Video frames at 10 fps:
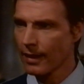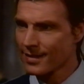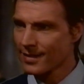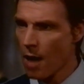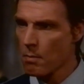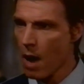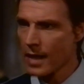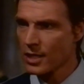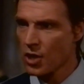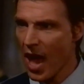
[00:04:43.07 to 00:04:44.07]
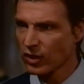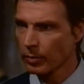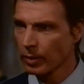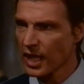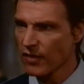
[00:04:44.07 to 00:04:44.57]
It's not mine. You have
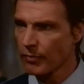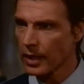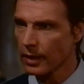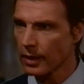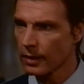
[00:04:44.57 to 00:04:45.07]
to believe me.